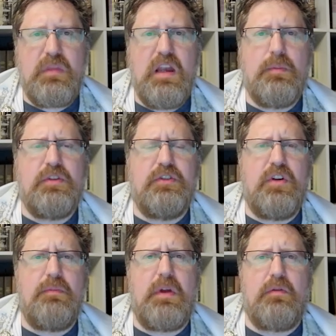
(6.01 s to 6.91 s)
I'm going to start
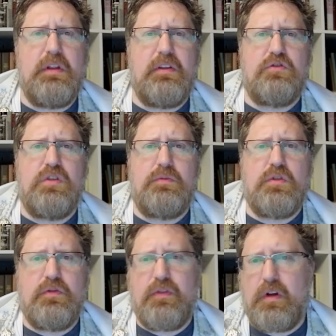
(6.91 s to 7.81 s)
off by reading
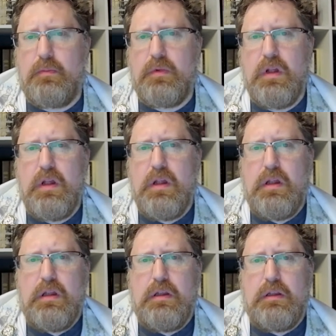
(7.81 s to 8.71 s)
scripture from
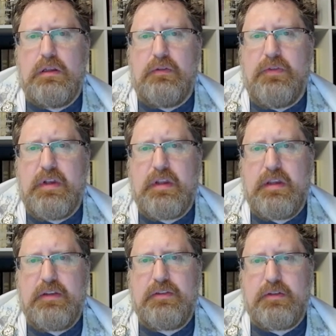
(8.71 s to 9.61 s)

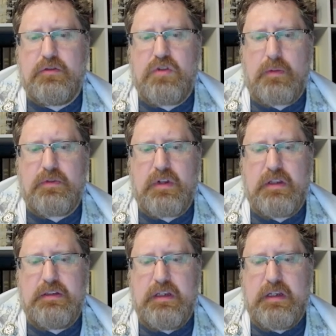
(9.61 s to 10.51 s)
Leviticus chapter
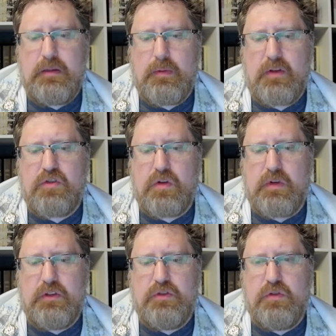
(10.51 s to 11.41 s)
nineteen. I'm actually going to
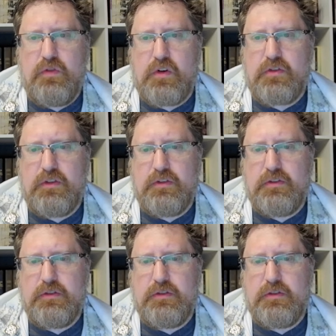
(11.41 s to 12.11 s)
read two verses.